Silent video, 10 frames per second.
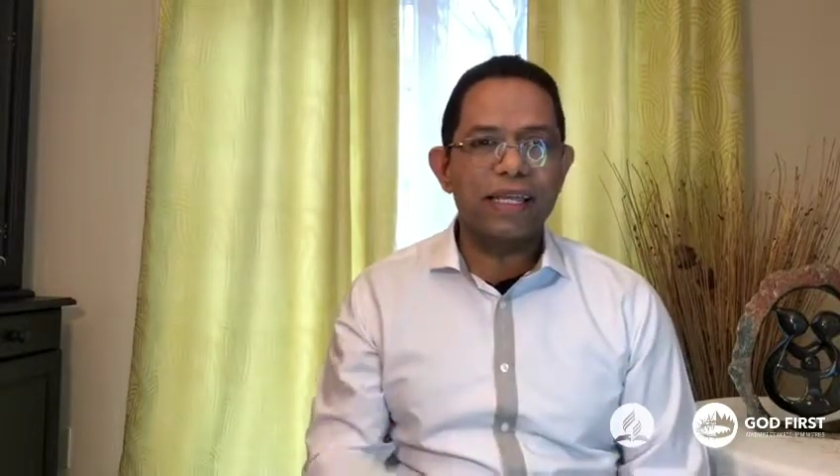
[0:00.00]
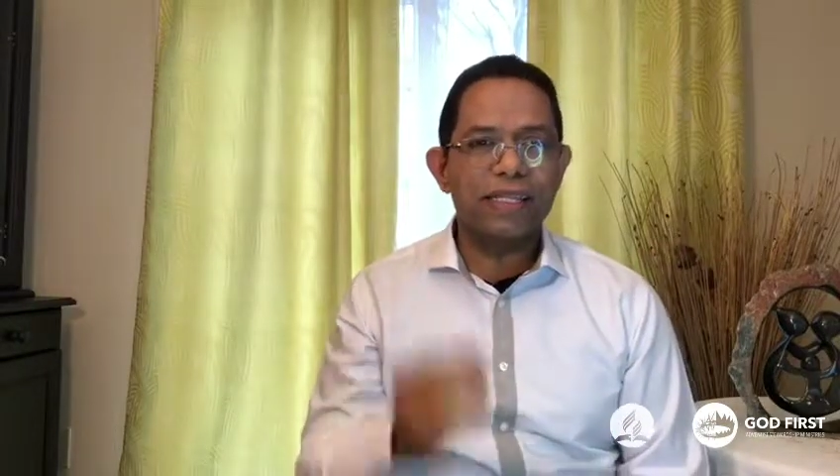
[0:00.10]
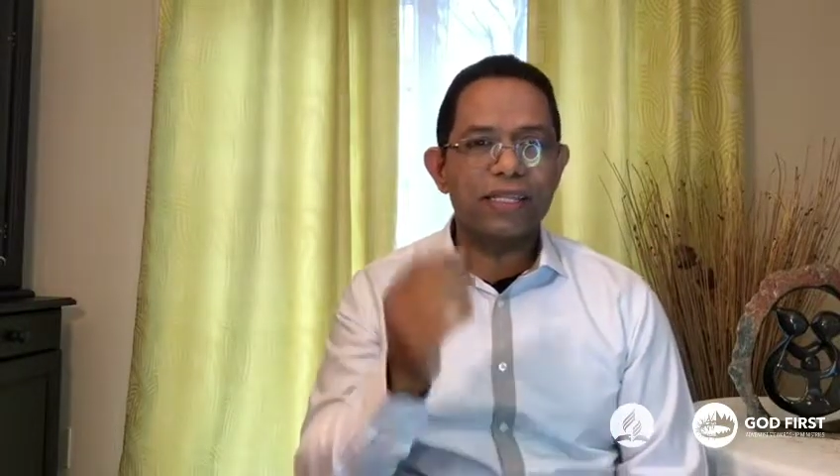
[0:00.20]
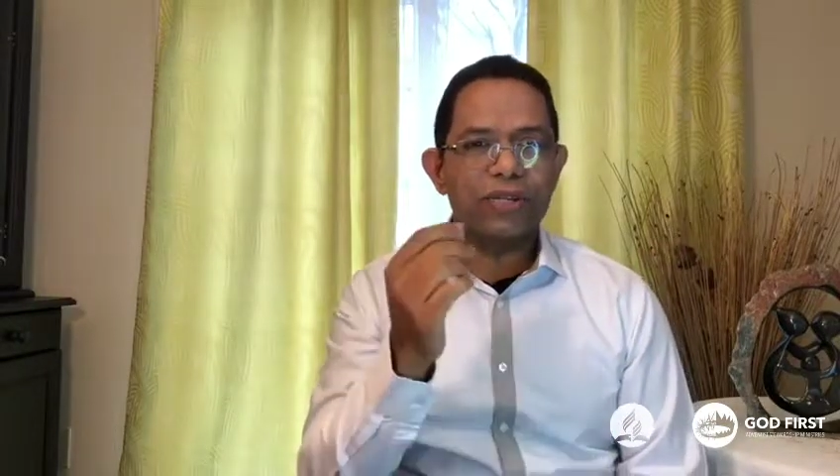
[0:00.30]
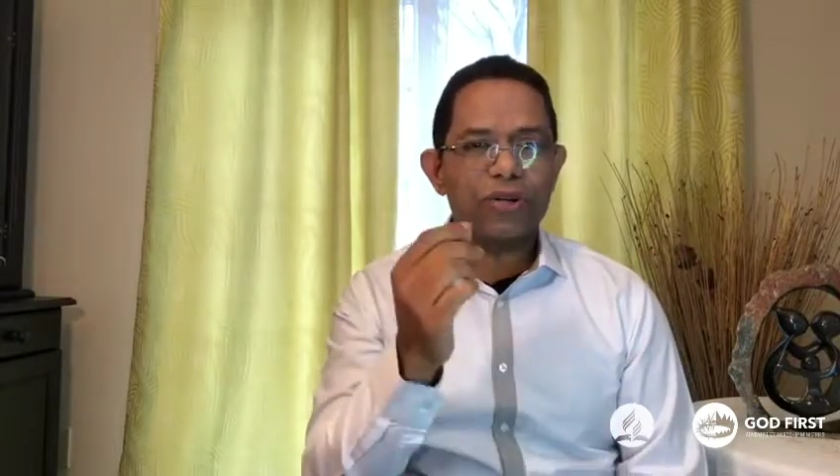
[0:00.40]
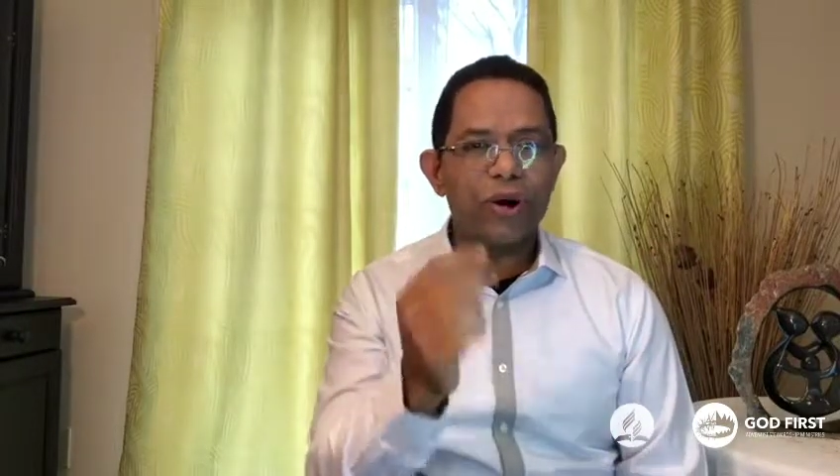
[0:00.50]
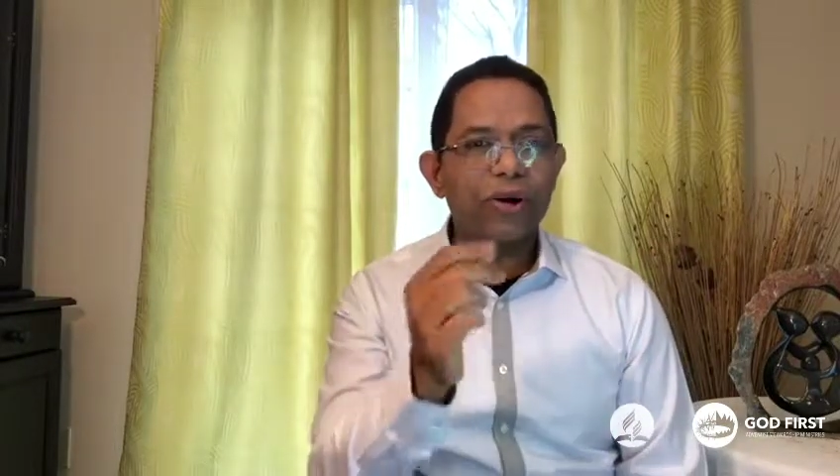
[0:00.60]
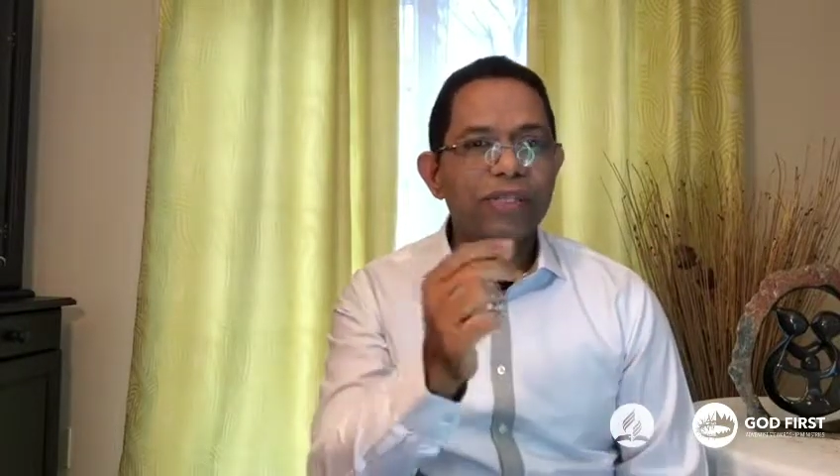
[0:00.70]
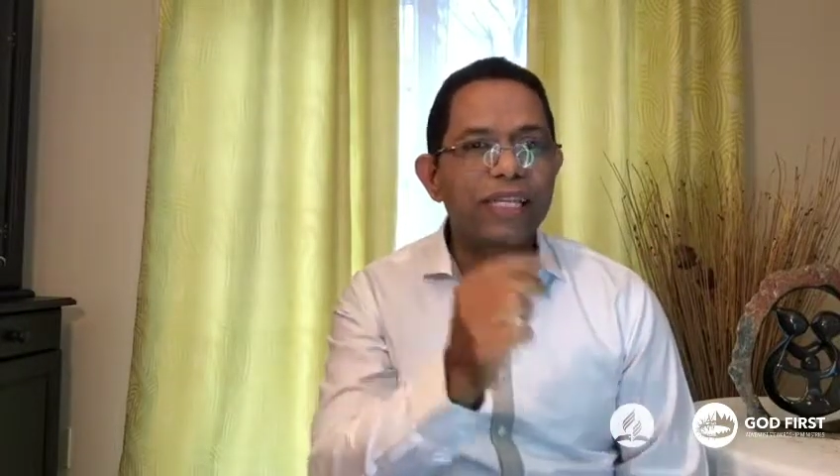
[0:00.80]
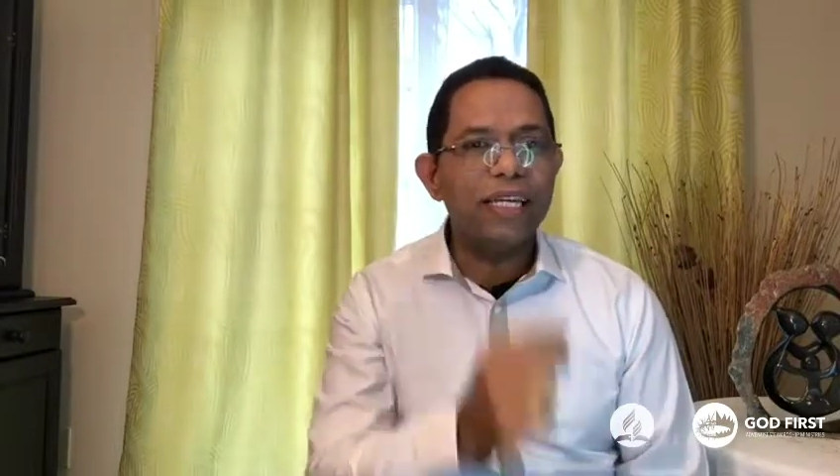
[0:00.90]

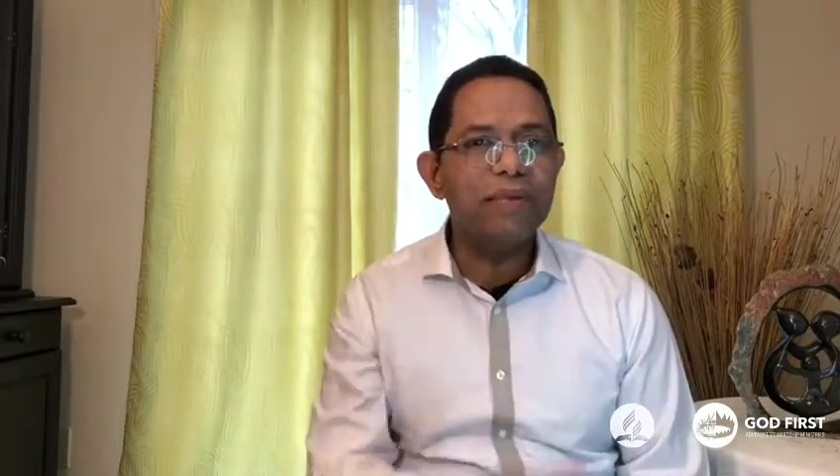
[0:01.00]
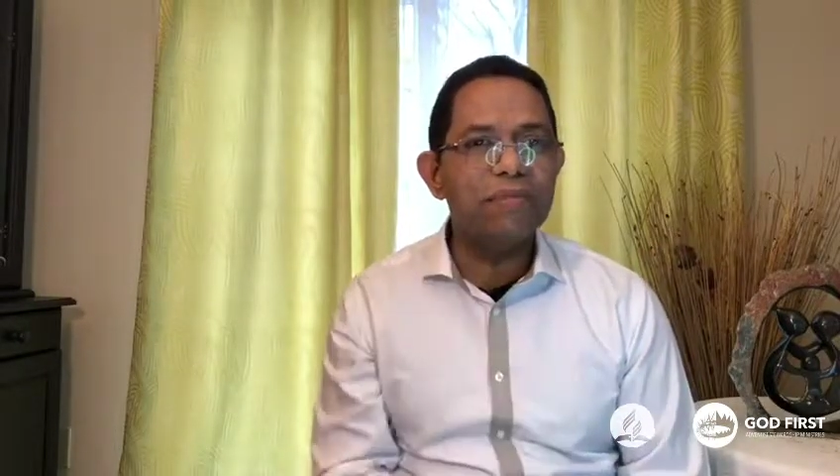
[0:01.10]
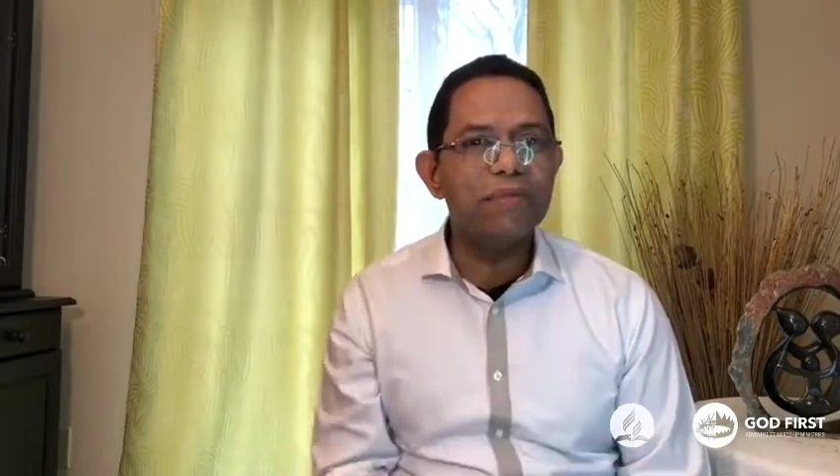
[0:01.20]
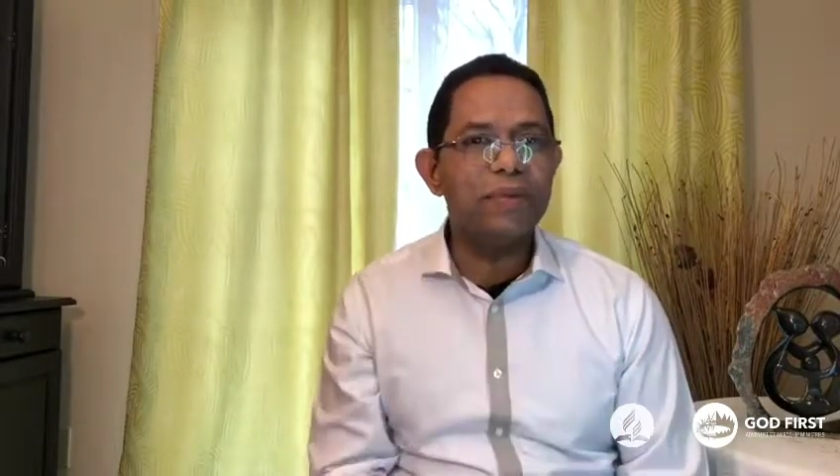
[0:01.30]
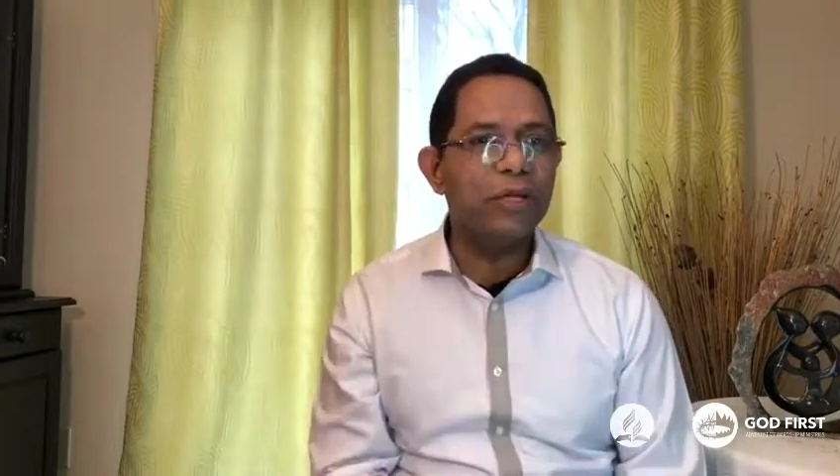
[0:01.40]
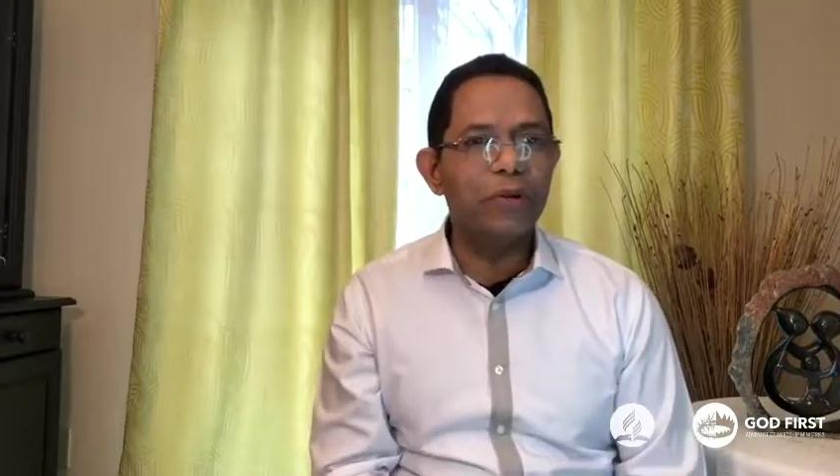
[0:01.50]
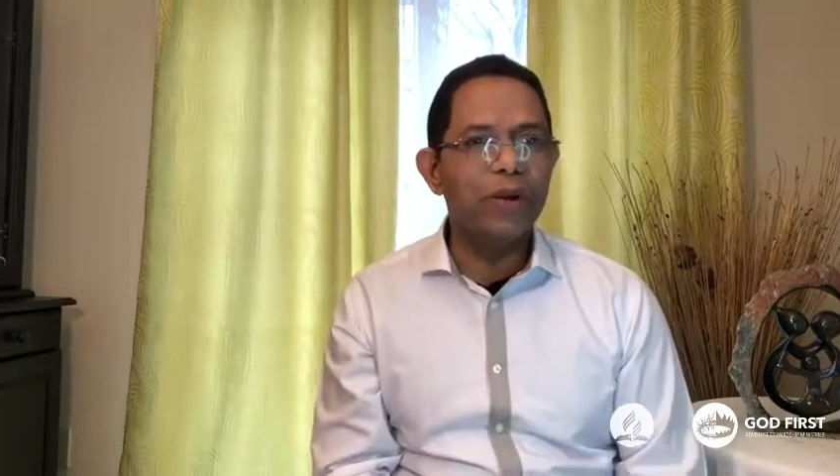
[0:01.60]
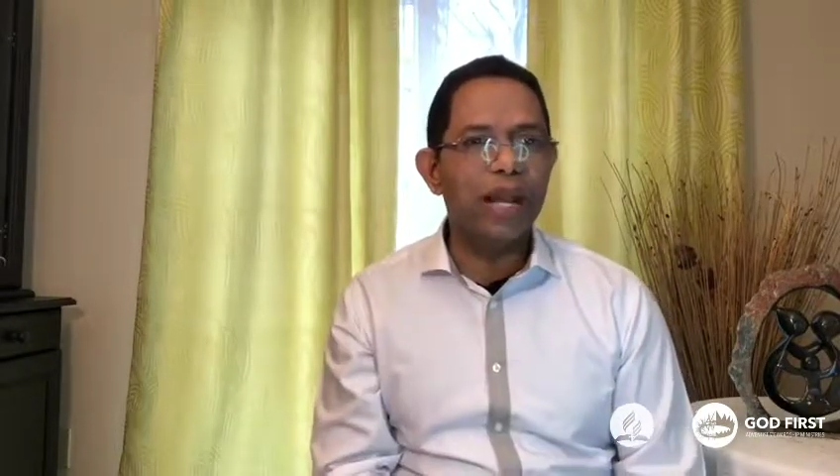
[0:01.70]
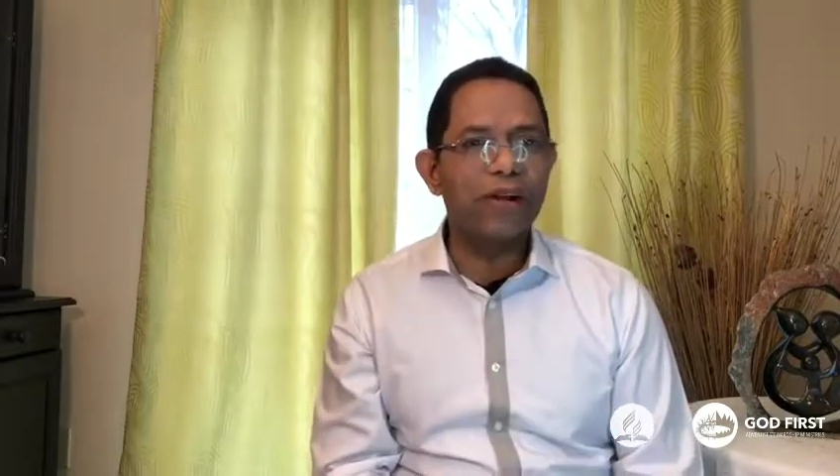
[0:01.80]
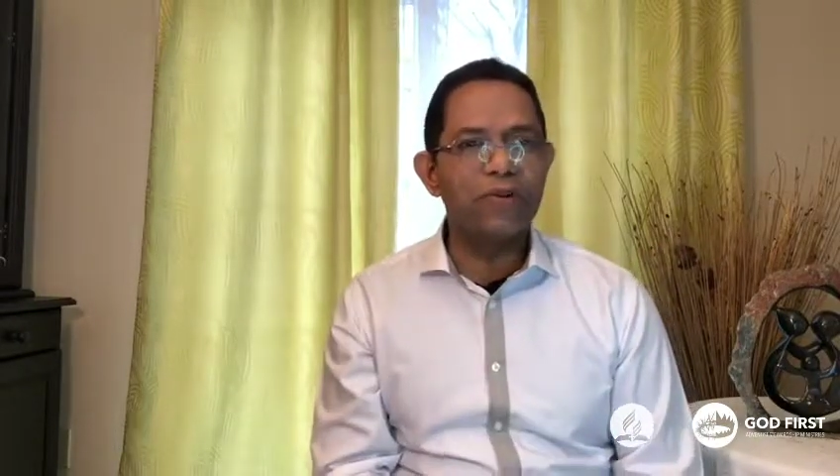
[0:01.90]
Strong team, you
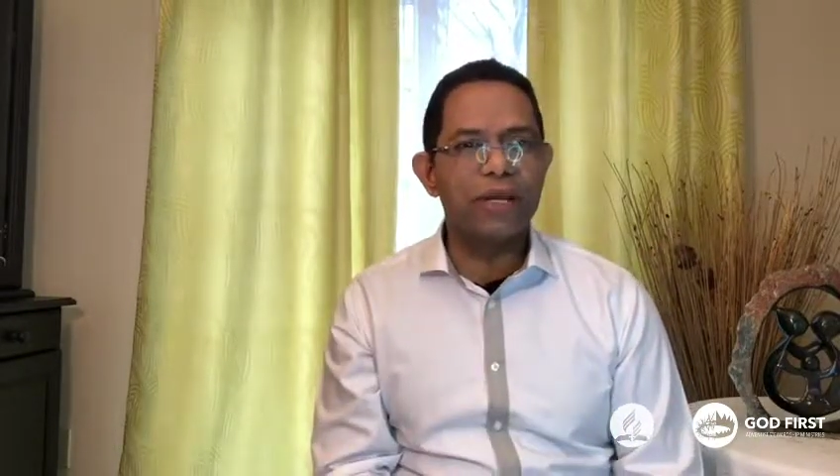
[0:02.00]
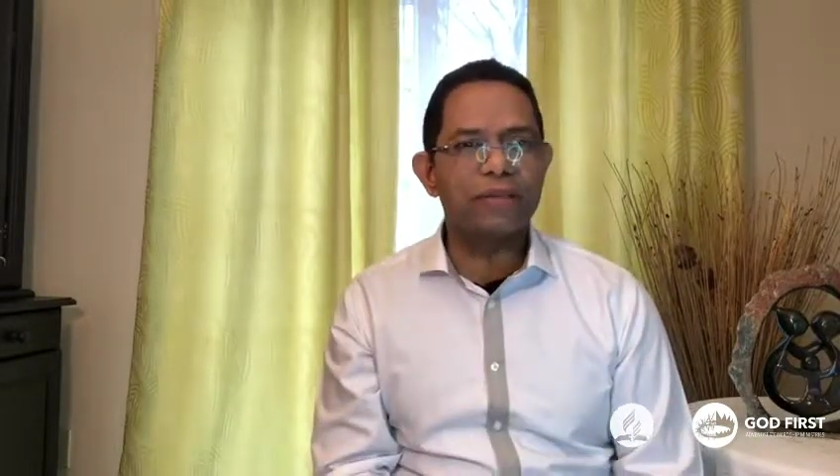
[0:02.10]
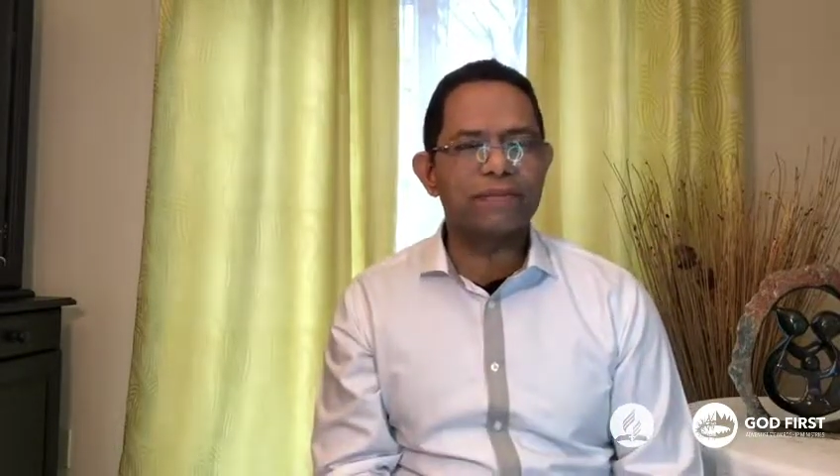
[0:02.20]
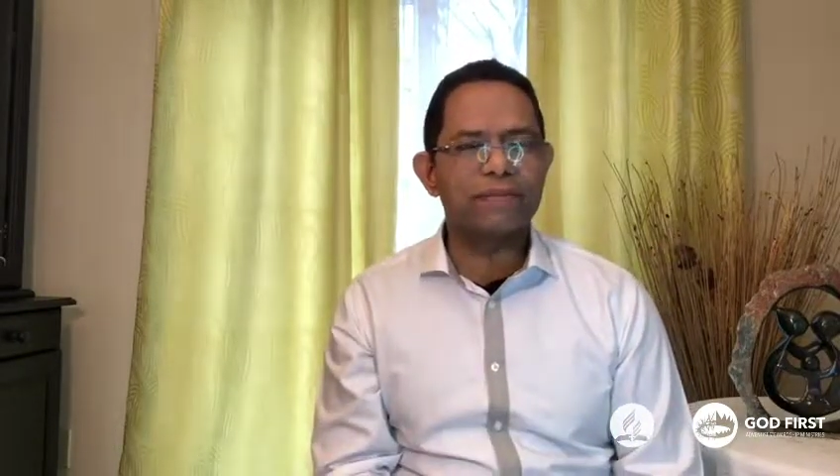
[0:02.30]
will agree.